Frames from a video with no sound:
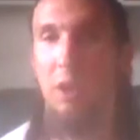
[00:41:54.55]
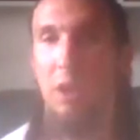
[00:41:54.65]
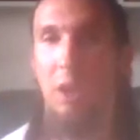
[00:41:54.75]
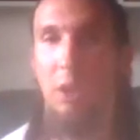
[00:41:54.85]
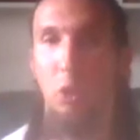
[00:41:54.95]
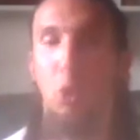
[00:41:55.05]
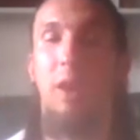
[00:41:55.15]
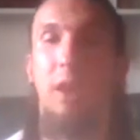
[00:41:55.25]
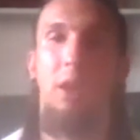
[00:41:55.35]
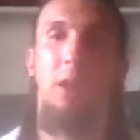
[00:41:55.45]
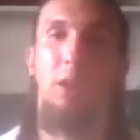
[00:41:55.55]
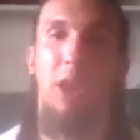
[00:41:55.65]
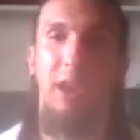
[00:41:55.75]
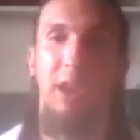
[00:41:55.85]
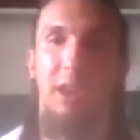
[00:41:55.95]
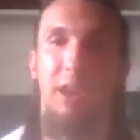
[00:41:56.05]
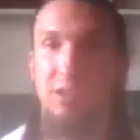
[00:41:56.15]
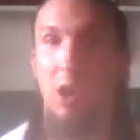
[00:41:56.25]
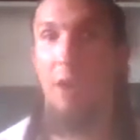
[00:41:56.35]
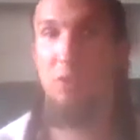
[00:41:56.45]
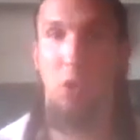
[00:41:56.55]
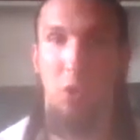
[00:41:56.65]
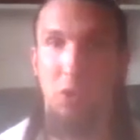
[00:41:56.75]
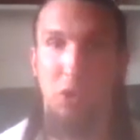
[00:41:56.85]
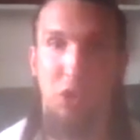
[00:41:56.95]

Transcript: looking like a Stav church